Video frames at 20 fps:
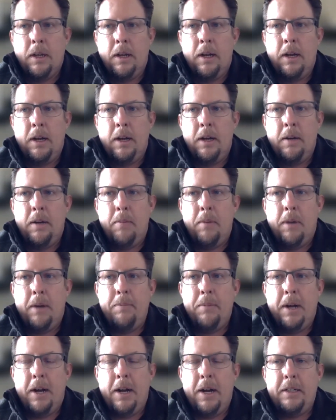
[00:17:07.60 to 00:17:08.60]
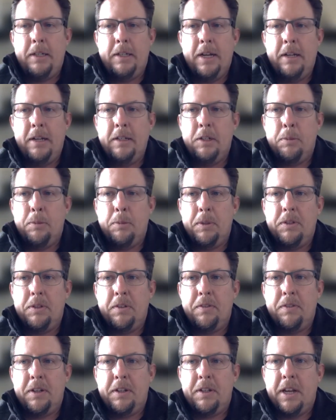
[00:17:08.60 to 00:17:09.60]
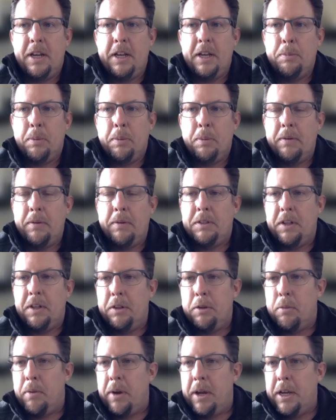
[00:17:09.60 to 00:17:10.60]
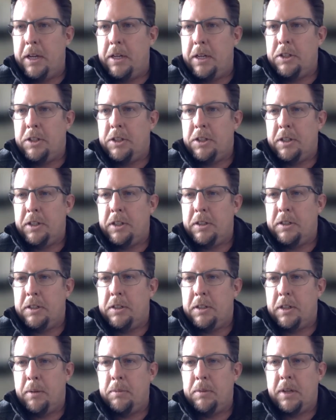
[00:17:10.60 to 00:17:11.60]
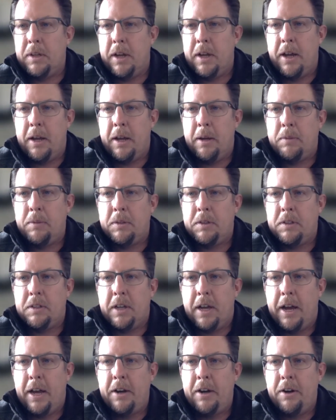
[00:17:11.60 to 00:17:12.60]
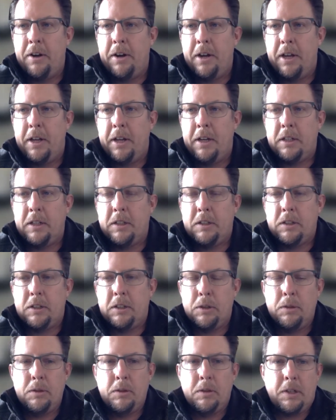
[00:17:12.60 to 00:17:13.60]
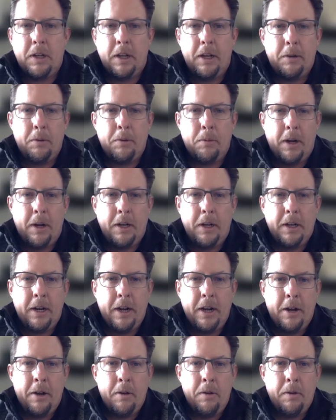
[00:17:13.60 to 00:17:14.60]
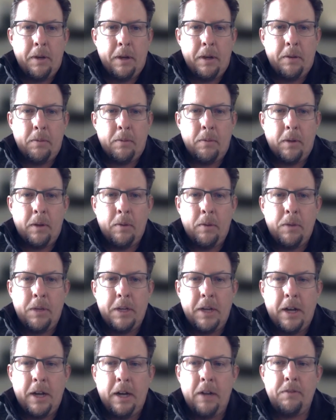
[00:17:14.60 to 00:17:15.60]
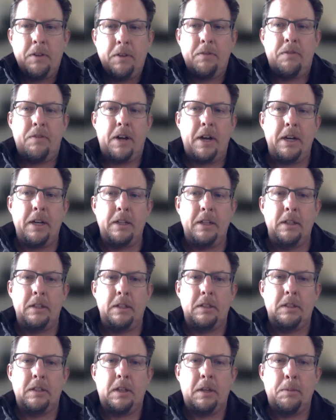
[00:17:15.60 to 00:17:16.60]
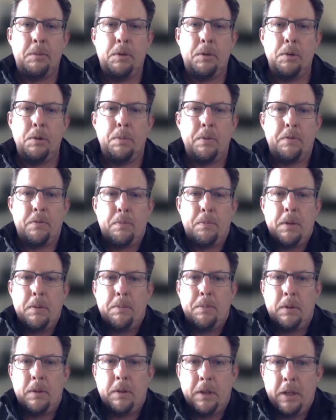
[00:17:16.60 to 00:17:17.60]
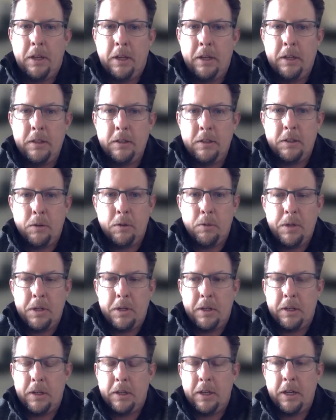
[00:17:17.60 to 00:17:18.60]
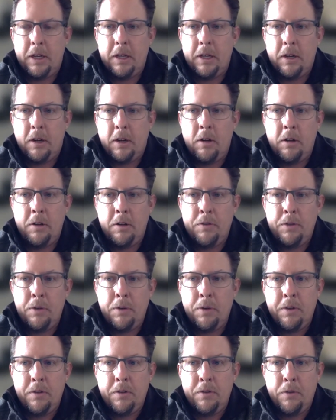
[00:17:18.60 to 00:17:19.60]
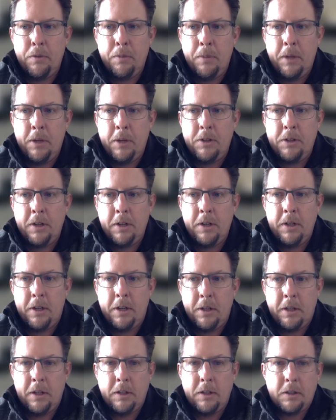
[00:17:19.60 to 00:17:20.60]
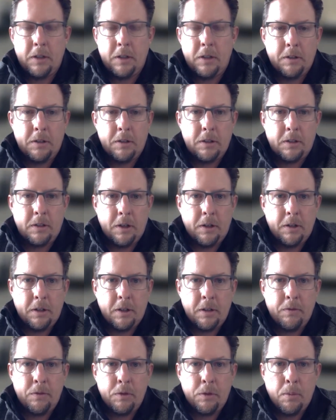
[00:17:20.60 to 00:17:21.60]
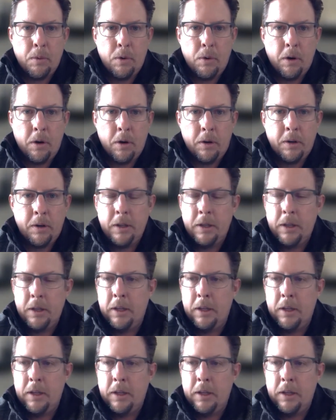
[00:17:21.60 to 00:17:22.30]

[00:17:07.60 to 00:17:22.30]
I'm not down to specific dates, but I would say the range is sometime Saturday to Tuesday right now. And we kind of invited this subgroup of people in so we could get all of your information and then start give you more